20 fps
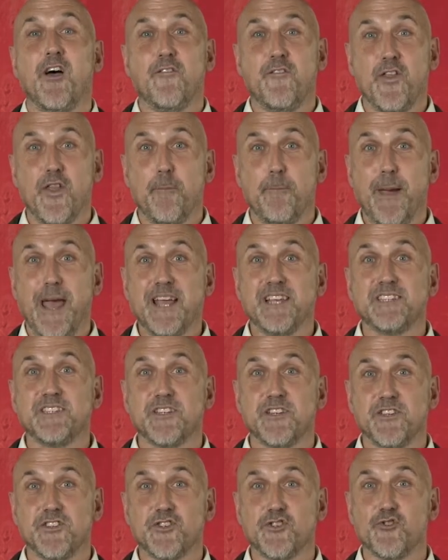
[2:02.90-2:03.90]
for the best
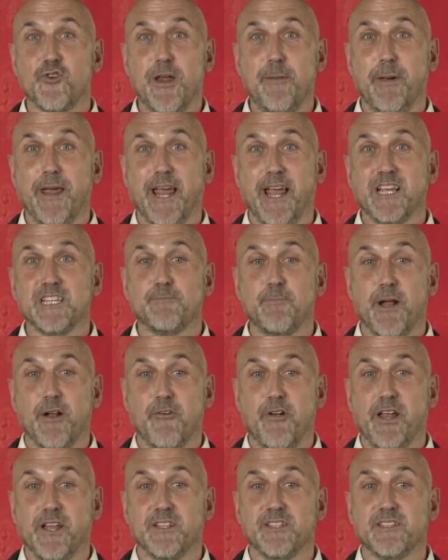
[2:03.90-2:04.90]
streaming
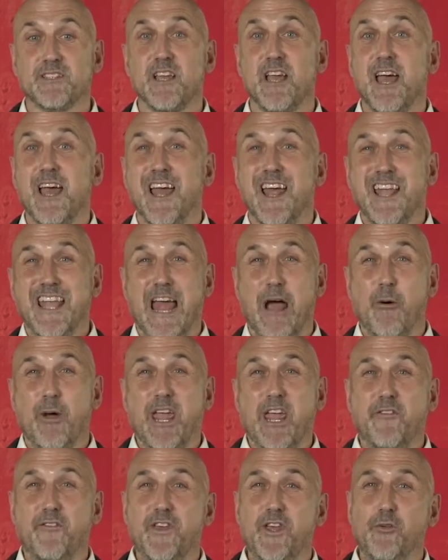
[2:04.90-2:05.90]
experience. Now,
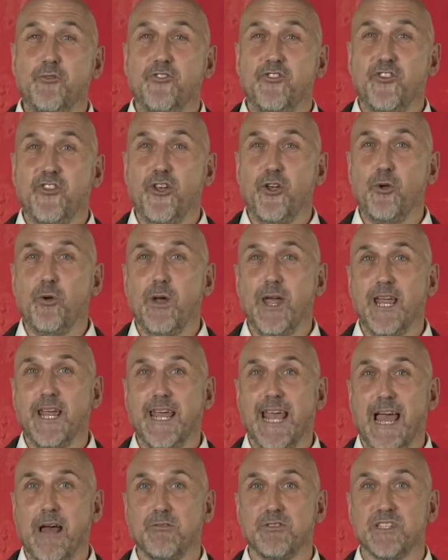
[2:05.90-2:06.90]
if you do
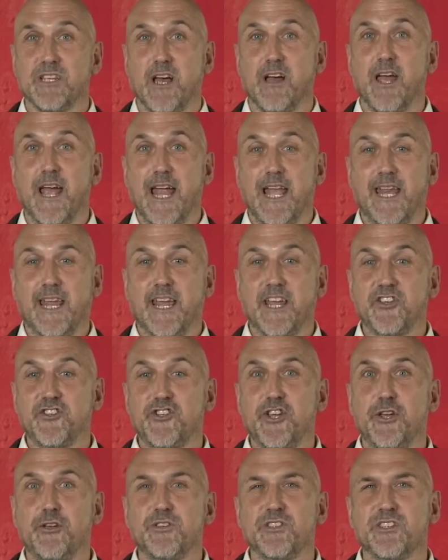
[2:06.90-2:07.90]
encounter any
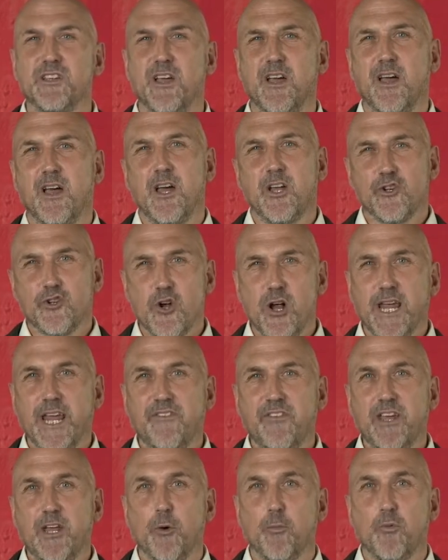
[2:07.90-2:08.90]
issues, try
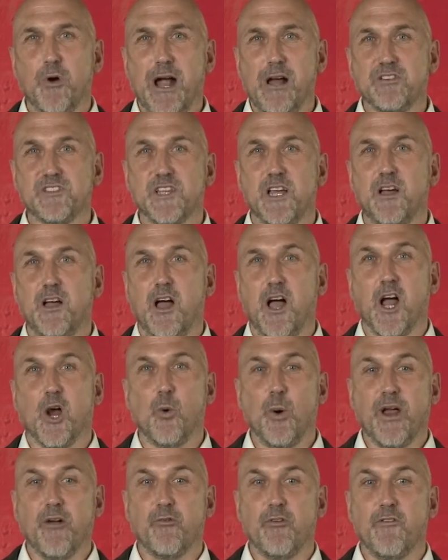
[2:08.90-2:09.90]
giving your browser a
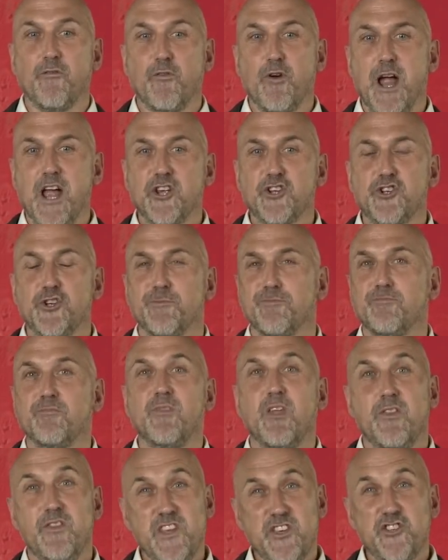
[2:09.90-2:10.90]
quick refresh.
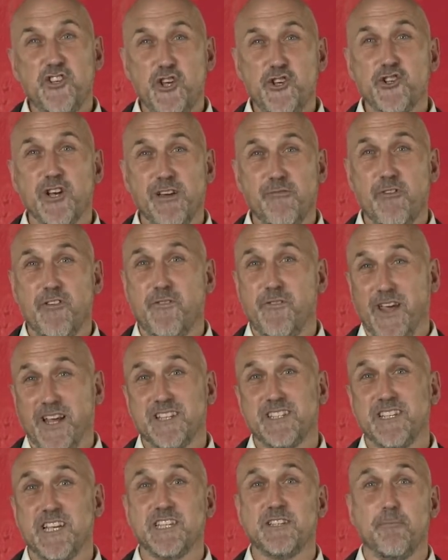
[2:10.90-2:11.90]
This usually
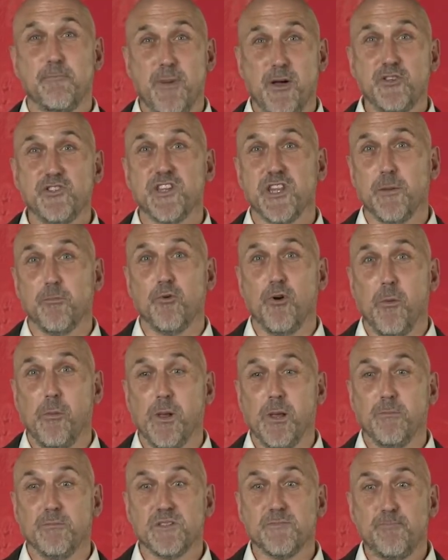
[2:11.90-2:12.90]
fixes most of the
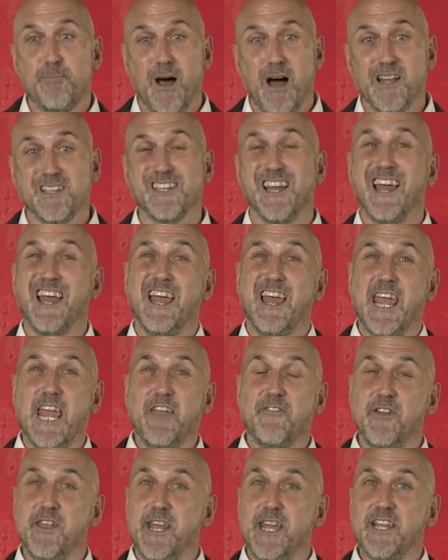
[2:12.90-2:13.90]
problems. But
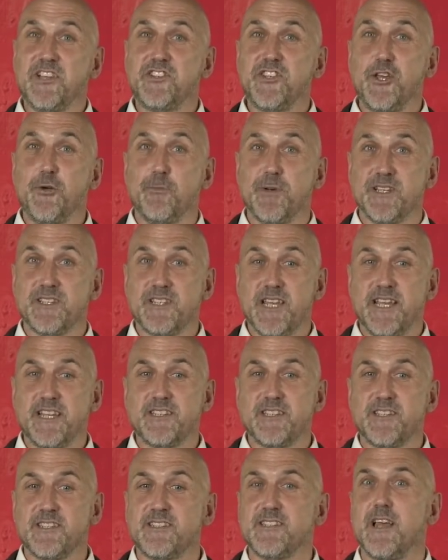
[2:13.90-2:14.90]
if an issue
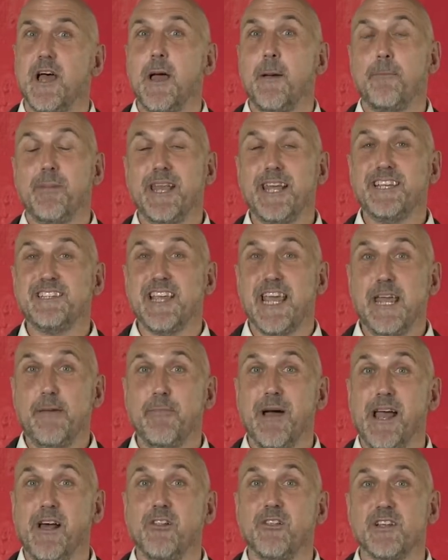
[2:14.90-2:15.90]
persists, please
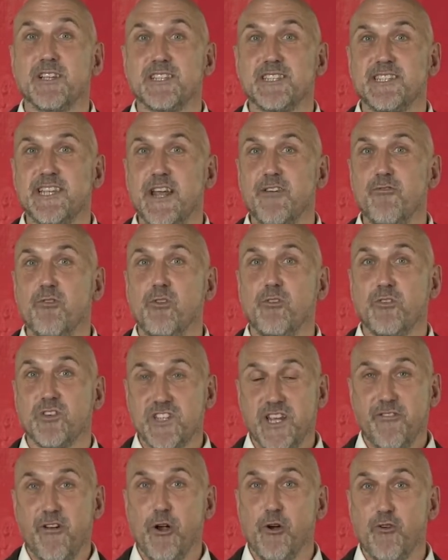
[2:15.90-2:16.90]
email
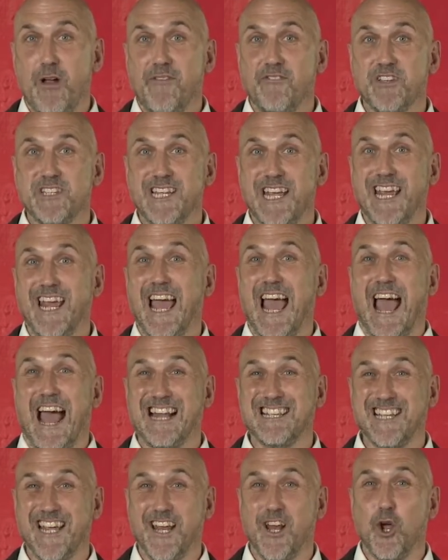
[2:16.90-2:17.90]

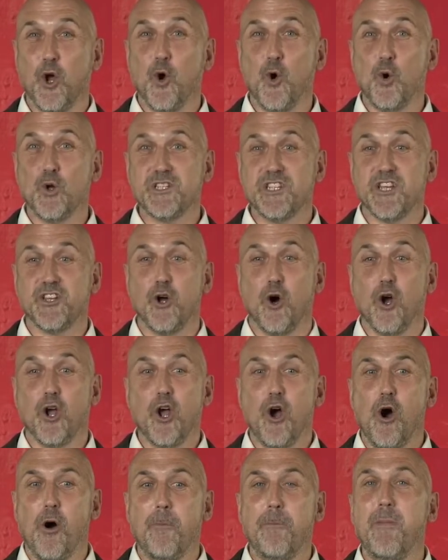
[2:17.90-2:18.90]

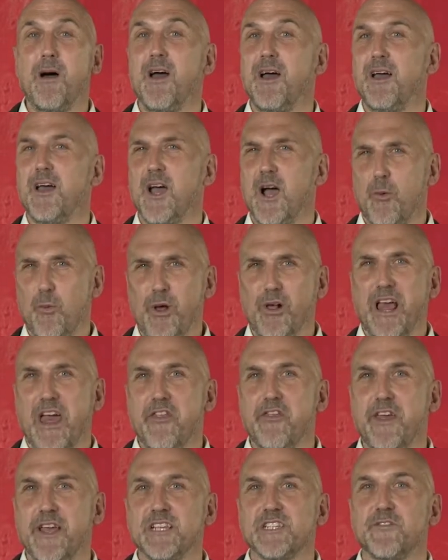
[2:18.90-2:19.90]
zerogravity@incorta.com and we'll get
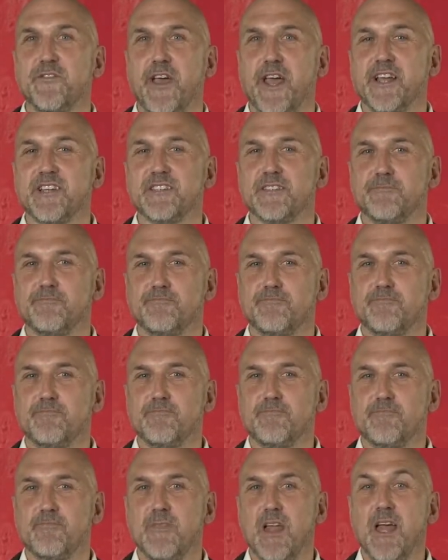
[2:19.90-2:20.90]
things fixed.
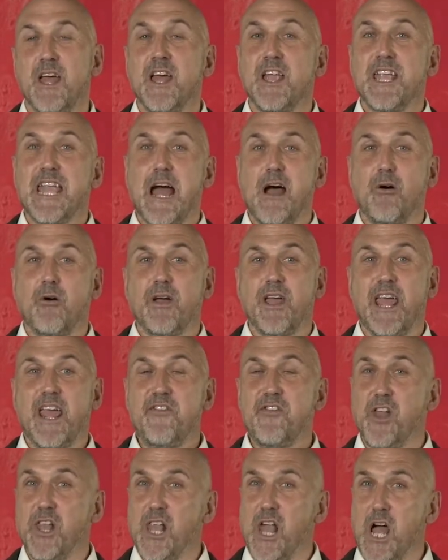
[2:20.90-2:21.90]
Now, in
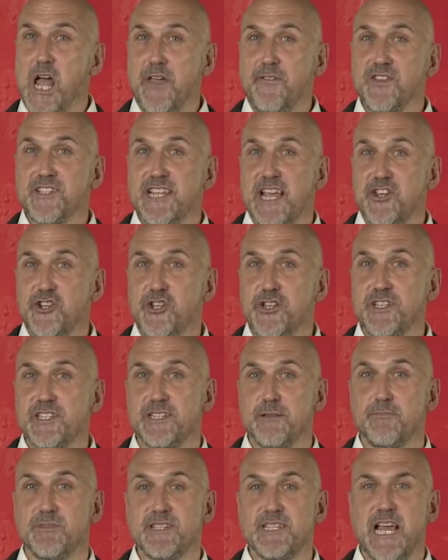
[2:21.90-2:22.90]
the live sessions
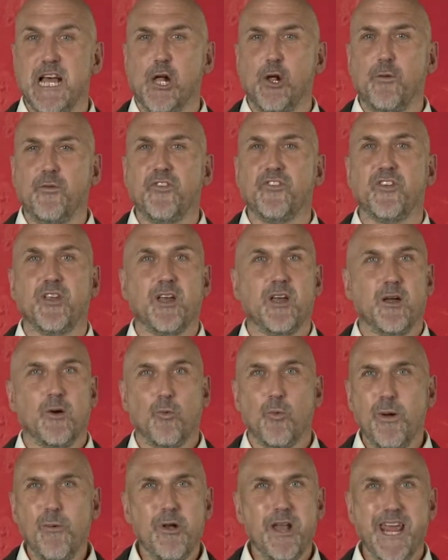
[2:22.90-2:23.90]
themselves,
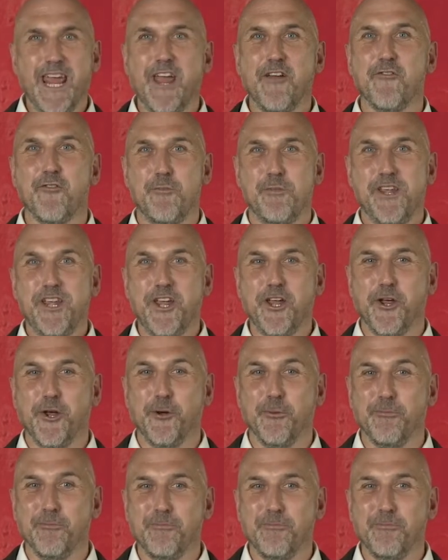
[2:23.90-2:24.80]
we want to hear from you.